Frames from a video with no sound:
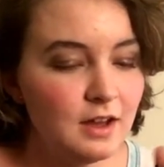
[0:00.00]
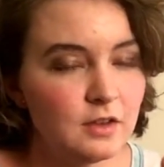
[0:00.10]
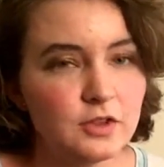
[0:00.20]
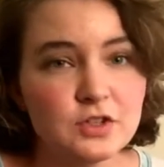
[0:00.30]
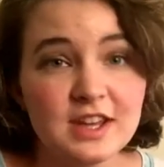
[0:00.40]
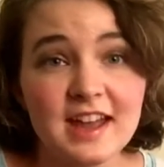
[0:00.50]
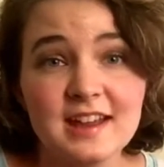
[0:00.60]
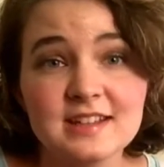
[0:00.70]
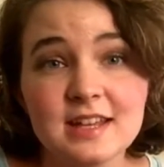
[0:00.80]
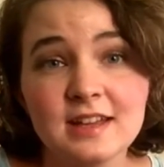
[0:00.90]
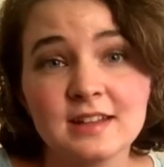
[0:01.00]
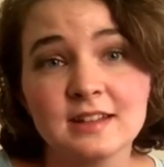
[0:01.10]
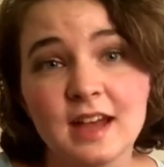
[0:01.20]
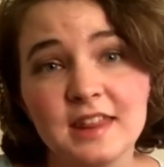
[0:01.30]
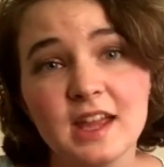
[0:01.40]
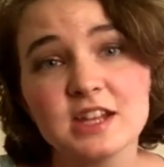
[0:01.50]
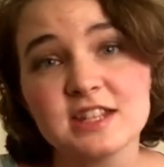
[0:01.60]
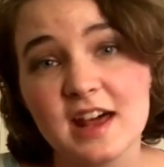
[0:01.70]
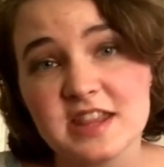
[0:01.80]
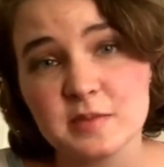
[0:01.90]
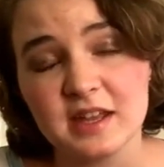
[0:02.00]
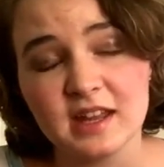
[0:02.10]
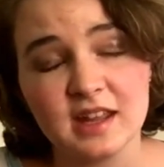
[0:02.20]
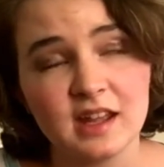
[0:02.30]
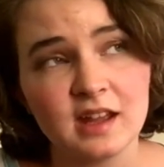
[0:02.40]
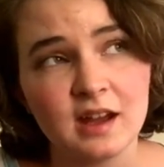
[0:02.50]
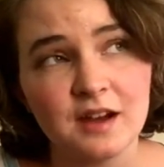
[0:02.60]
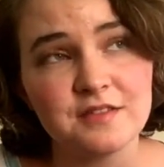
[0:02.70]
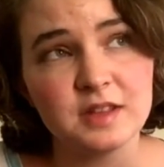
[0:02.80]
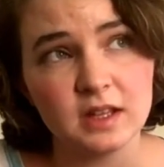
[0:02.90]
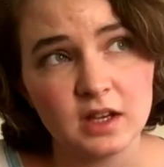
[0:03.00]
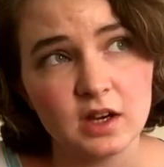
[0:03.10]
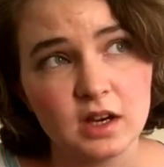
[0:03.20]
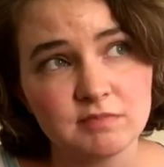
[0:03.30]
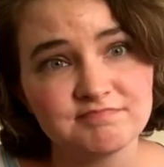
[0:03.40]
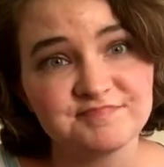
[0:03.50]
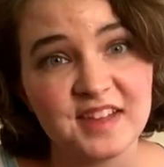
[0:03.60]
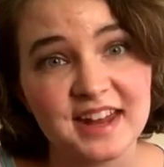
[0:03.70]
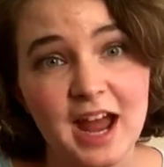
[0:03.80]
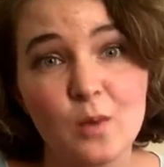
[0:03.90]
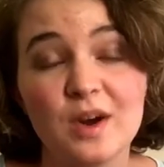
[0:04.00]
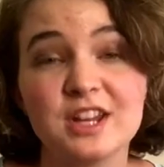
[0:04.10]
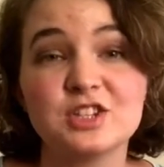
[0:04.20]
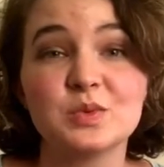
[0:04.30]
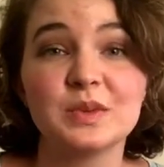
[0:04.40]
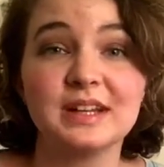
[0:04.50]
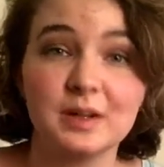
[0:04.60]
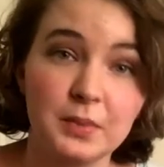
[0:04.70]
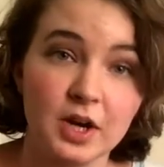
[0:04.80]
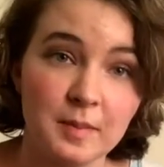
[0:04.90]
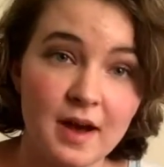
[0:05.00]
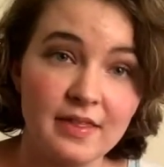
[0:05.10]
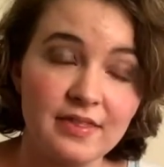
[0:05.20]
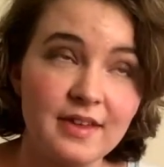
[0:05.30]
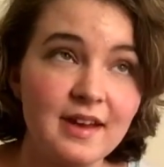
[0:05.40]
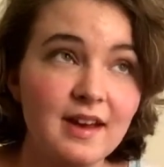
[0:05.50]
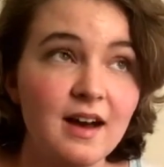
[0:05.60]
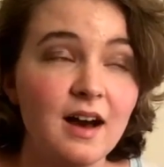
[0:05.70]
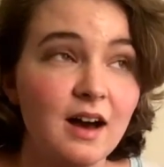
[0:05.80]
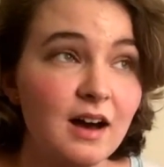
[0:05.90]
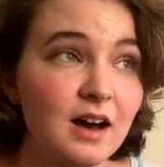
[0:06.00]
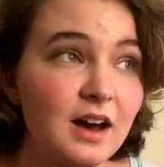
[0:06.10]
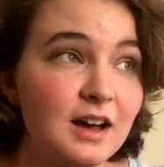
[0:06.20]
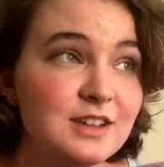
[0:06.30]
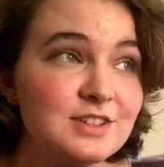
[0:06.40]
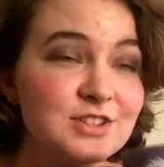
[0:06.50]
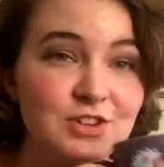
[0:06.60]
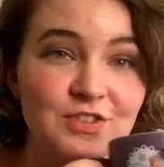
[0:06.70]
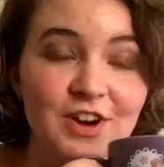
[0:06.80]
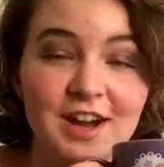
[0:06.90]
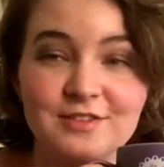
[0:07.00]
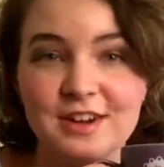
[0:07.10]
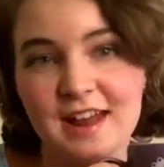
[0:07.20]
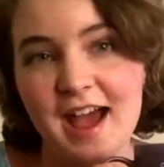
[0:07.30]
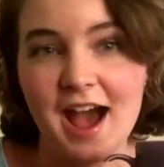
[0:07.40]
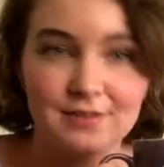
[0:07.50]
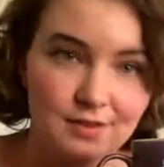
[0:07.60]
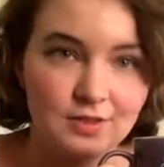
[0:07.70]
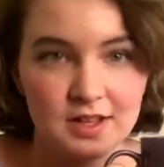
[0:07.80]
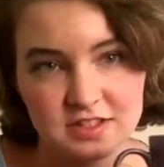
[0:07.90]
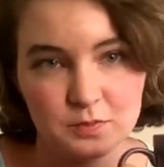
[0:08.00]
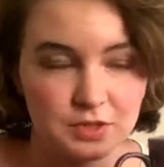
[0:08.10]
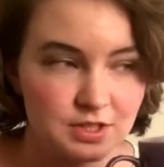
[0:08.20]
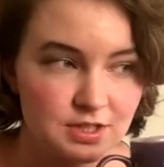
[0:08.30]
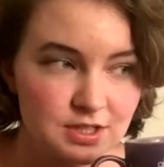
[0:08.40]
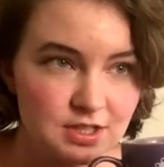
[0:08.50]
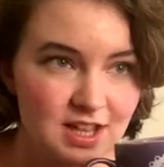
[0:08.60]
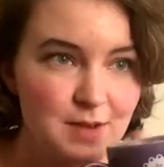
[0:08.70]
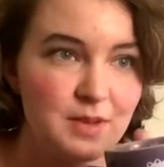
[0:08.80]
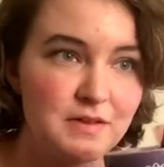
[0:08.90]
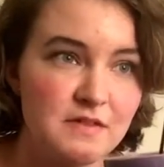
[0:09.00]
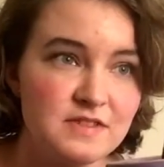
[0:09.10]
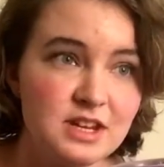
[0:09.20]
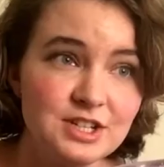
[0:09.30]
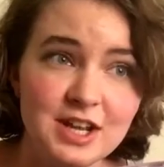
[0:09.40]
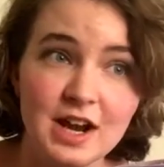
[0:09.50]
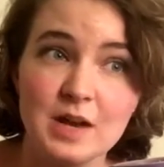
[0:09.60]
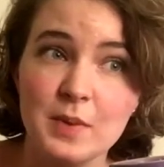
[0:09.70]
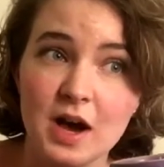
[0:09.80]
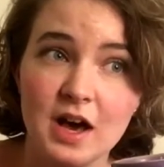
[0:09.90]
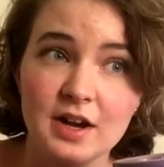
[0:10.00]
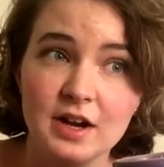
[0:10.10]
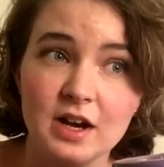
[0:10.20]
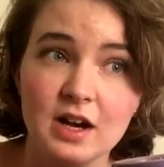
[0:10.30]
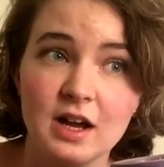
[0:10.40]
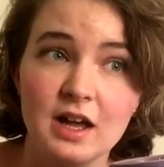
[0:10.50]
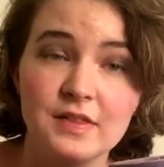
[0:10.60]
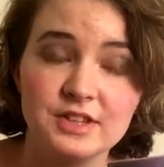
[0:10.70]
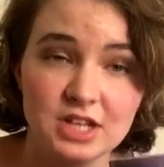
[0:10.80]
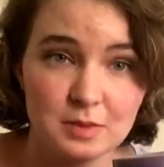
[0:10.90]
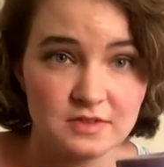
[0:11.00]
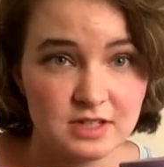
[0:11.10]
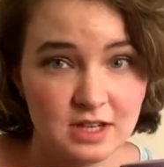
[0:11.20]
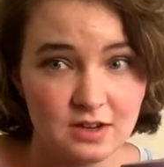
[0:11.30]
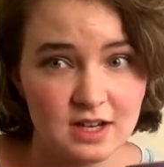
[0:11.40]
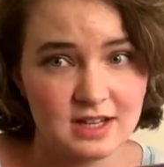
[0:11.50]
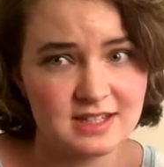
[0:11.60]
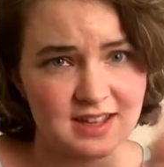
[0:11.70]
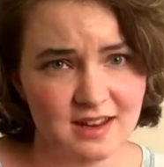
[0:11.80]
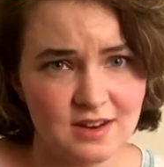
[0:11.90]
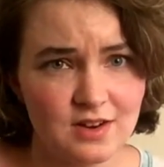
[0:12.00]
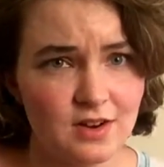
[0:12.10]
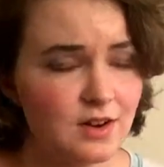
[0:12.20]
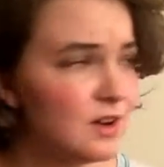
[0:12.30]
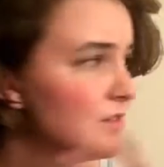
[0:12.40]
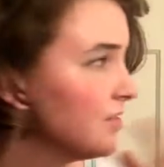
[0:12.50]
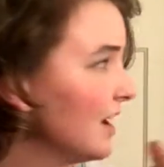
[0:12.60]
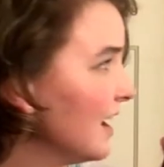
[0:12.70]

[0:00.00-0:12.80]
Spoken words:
few days. I think I said at the beginning of the year that I wanted to read a book a month. So far I've read half of lots of books, but if I finish Harry Potter and the Chamber of Secrets and Nerve,